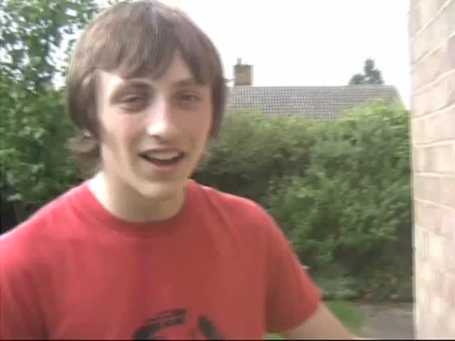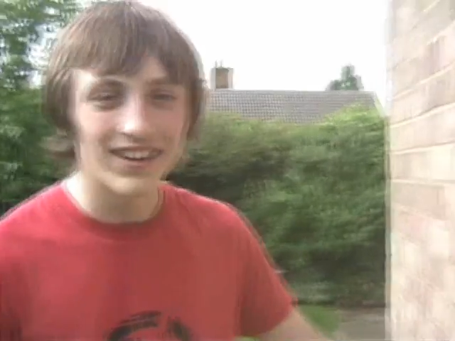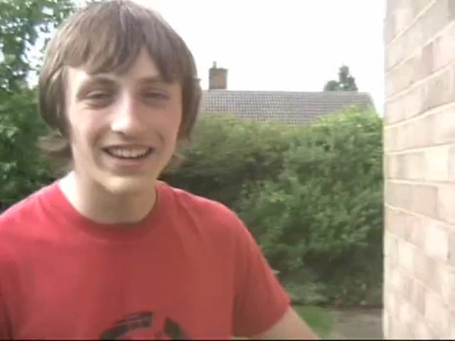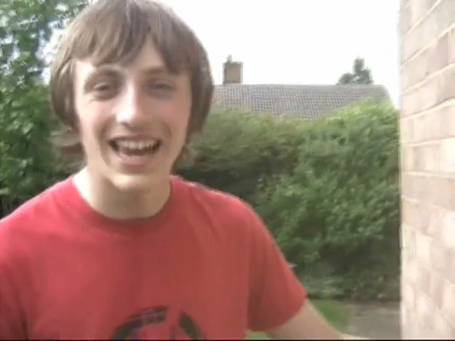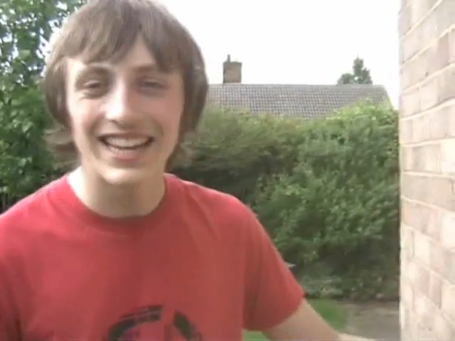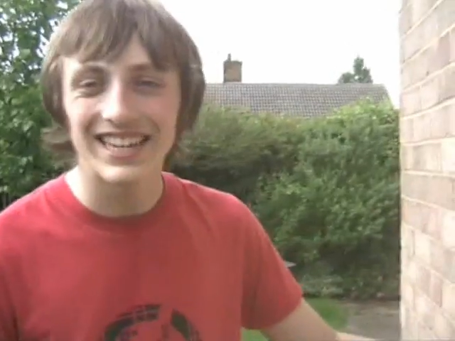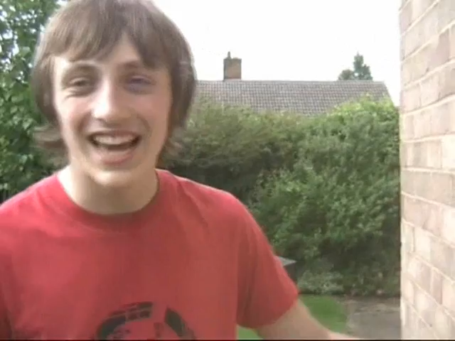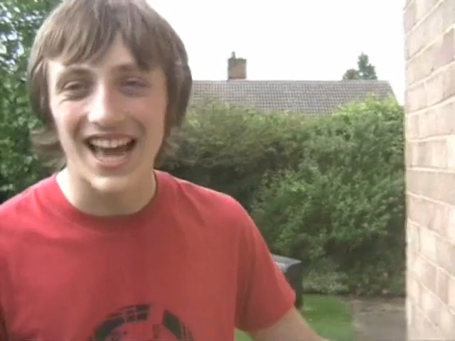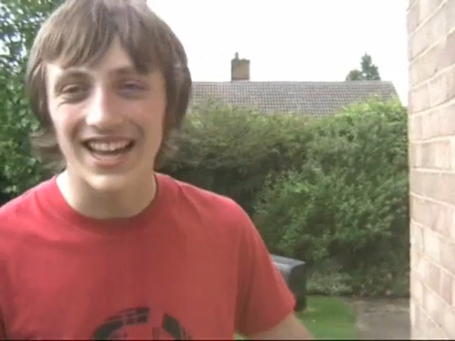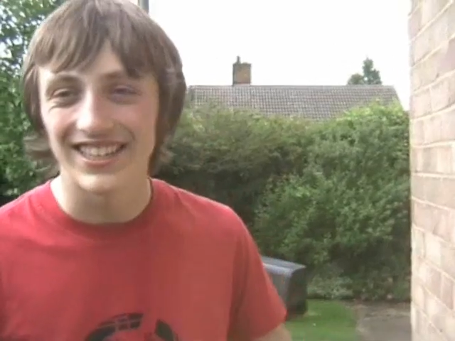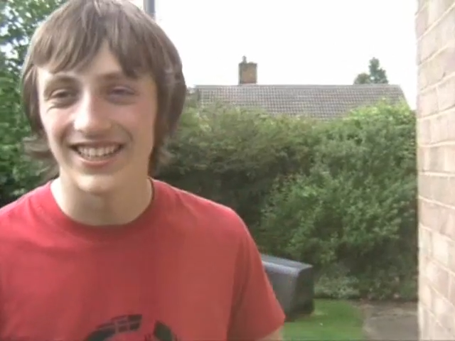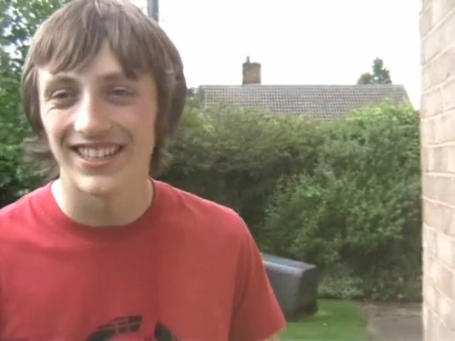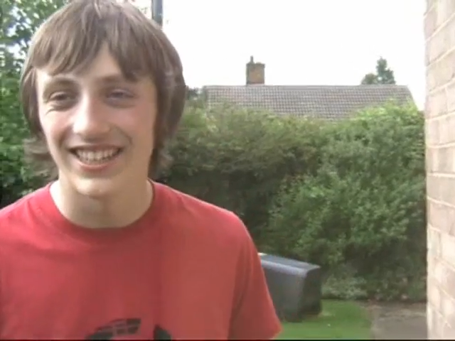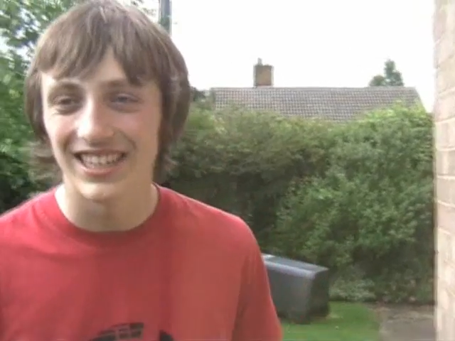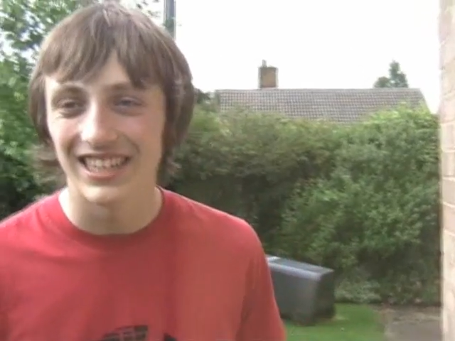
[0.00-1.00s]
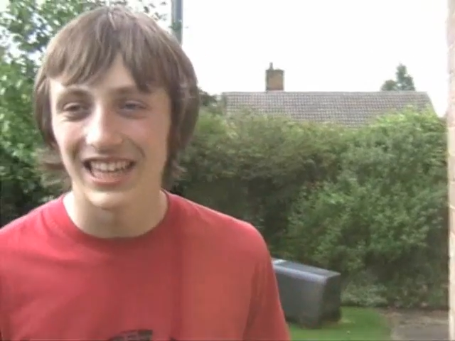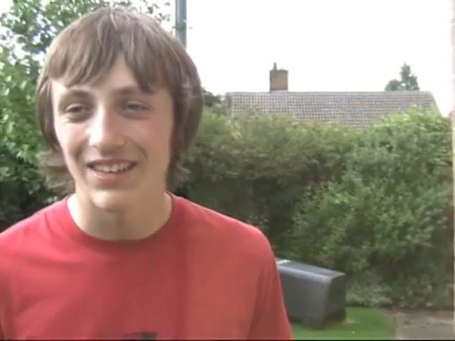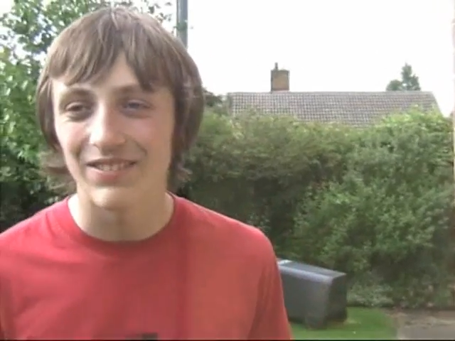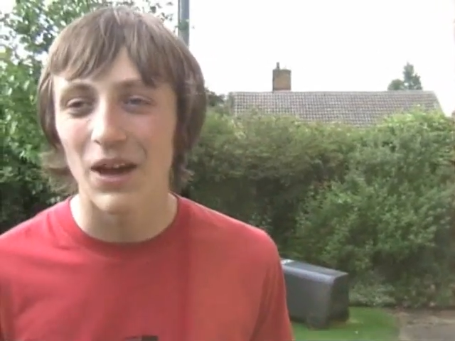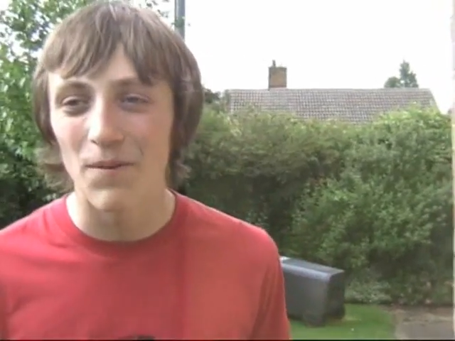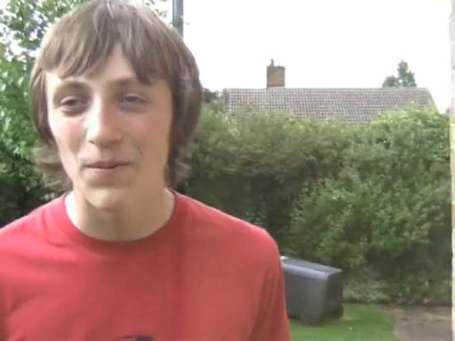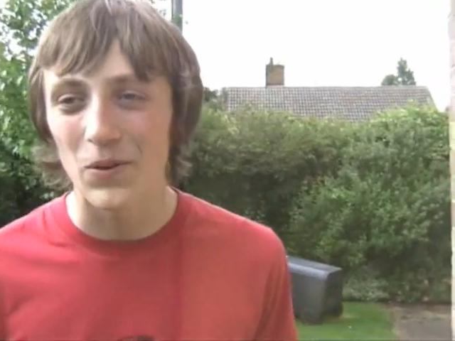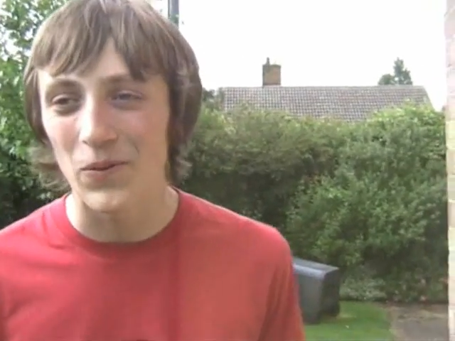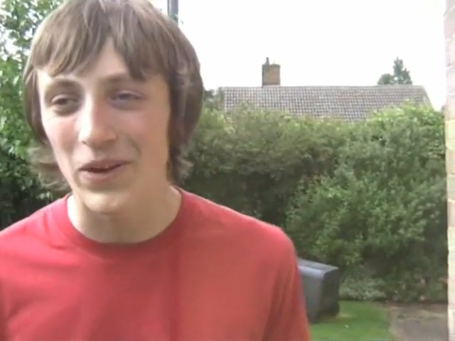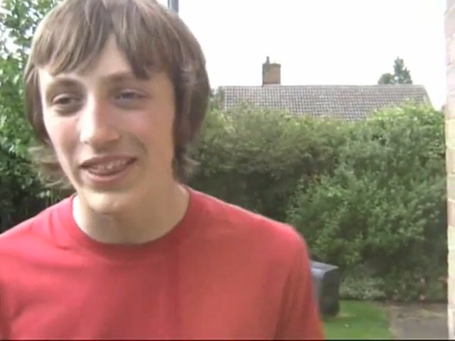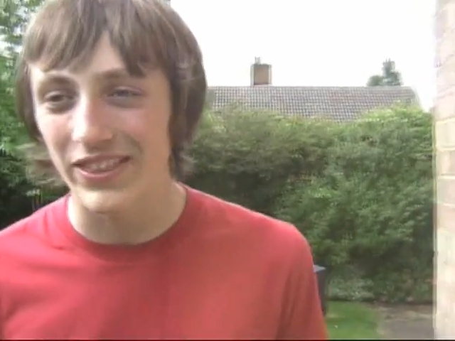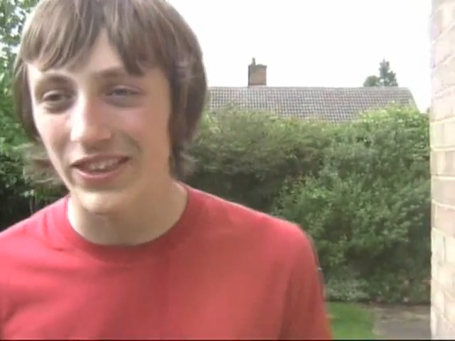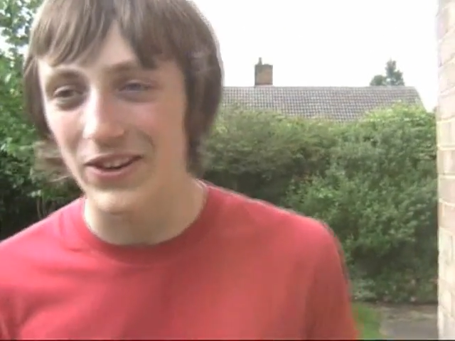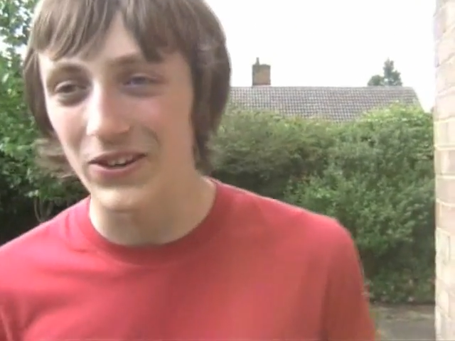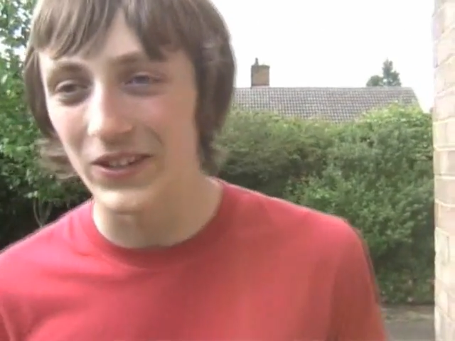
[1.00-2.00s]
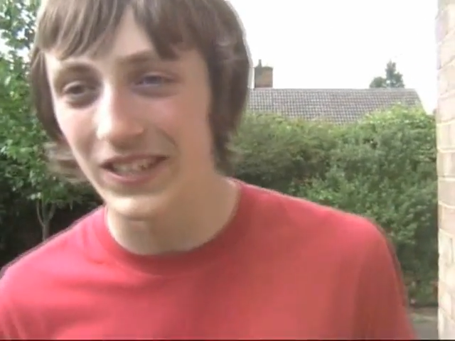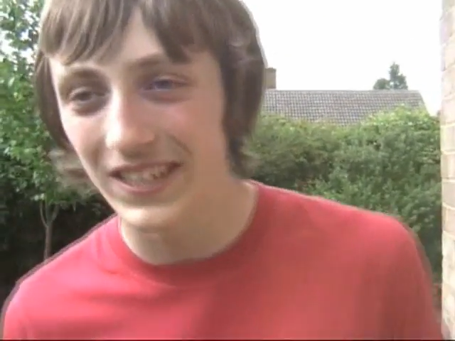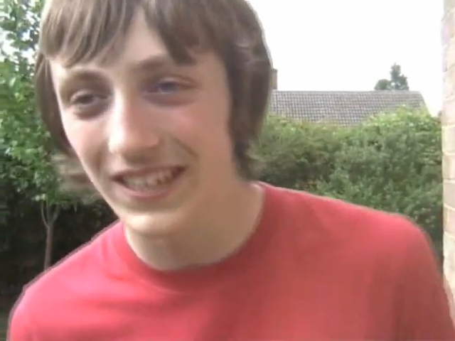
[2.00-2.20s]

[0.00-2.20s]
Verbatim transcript: Okay, Dad. I'm coming with you.